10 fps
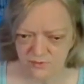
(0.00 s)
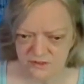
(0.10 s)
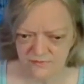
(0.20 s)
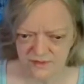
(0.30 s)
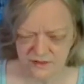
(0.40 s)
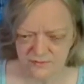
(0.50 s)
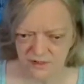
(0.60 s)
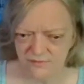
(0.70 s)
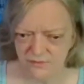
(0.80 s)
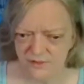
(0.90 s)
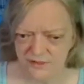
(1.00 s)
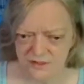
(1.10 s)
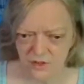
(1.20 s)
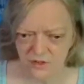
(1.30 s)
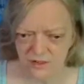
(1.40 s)
was a victim and
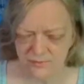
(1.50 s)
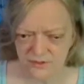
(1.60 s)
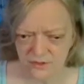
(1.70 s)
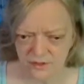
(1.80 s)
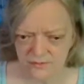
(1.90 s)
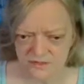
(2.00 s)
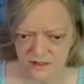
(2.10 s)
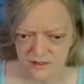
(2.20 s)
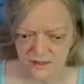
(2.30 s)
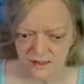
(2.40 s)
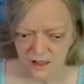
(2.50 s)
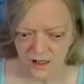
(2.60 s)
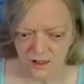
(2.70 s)
everybody's all up in arms.